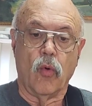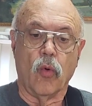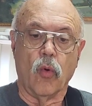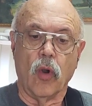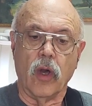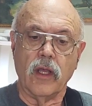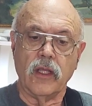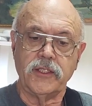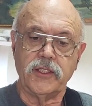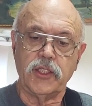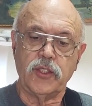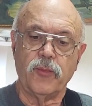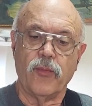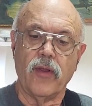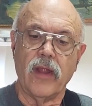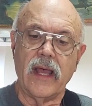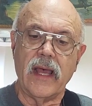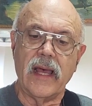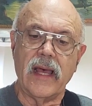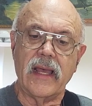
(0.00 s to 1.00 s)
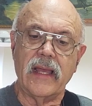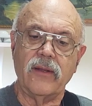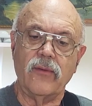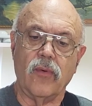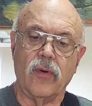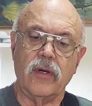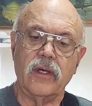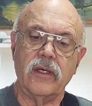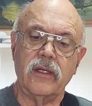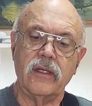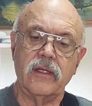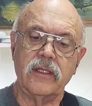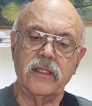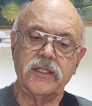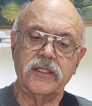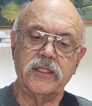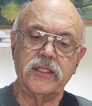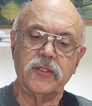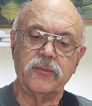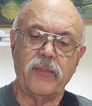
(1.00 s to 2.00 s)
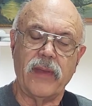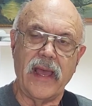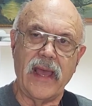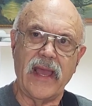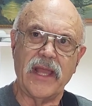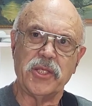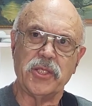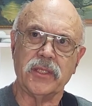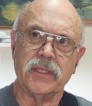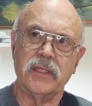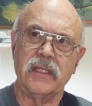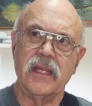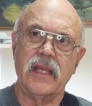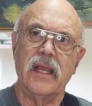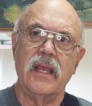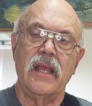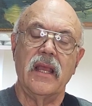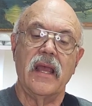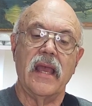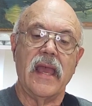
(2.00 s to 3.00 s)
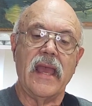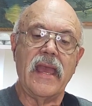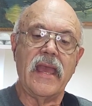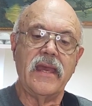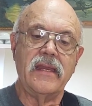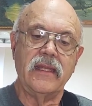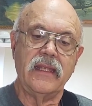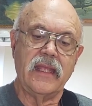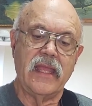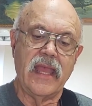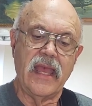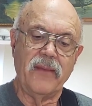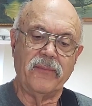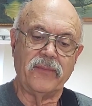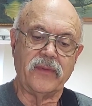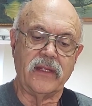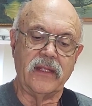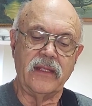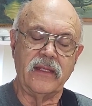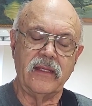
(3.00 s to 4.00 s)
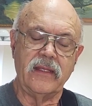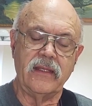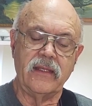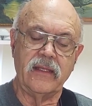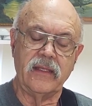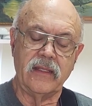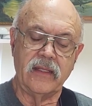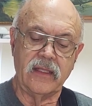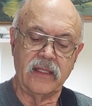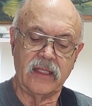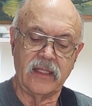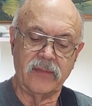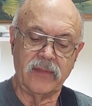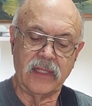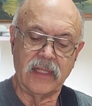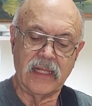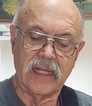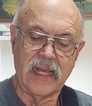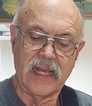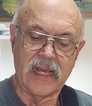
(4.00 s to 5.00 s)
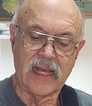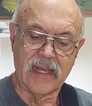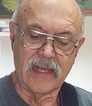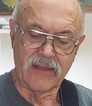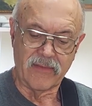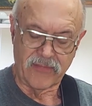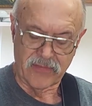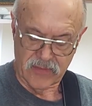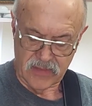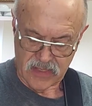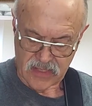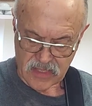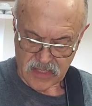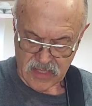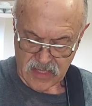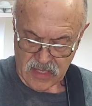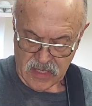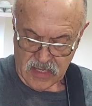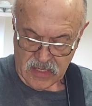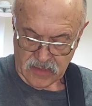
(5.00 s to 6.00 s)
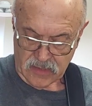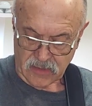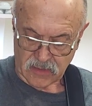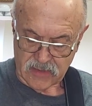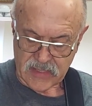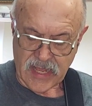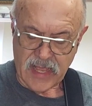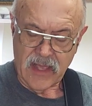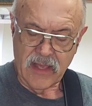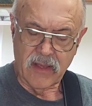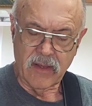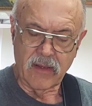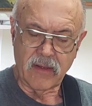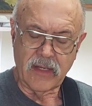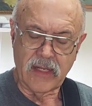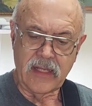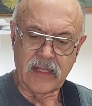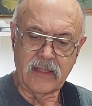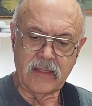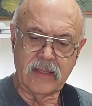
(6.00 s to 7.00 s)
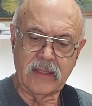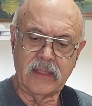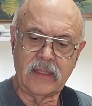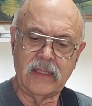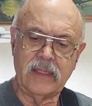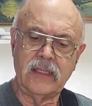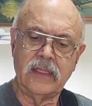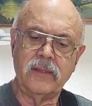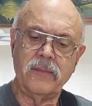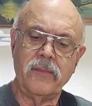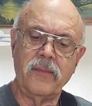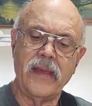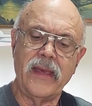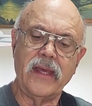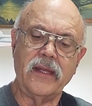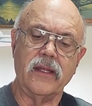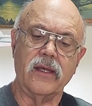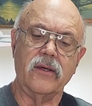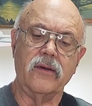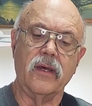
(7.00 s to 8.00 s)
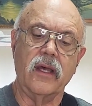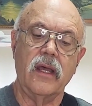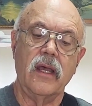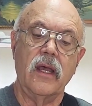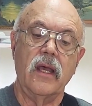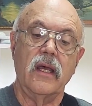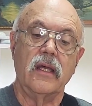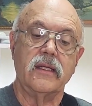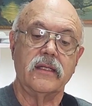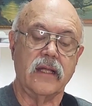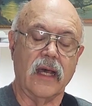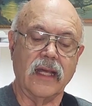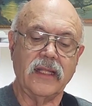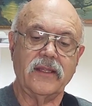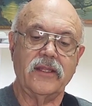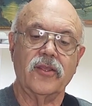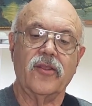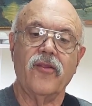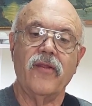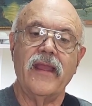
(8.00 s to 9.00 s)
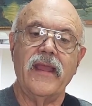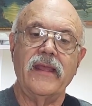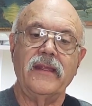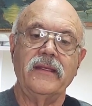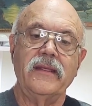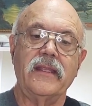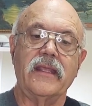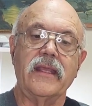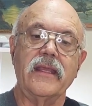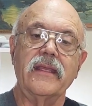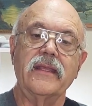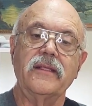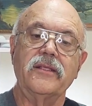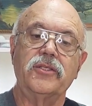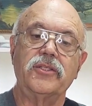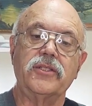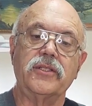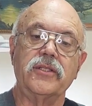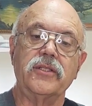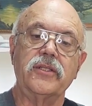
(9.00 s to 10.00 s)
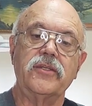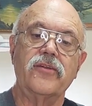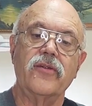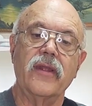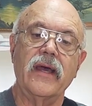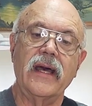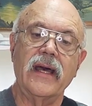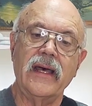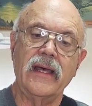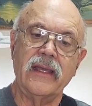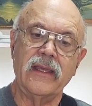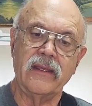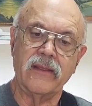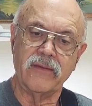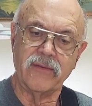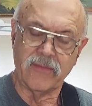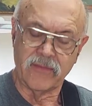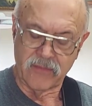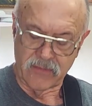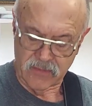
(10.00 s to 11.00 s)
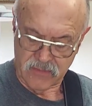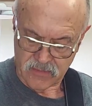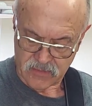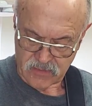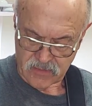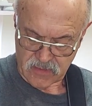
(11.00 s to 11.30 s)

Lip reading: Was his pride, was his passion, and it kept him alive. Till down in the meadow, taught the grandkids to drive.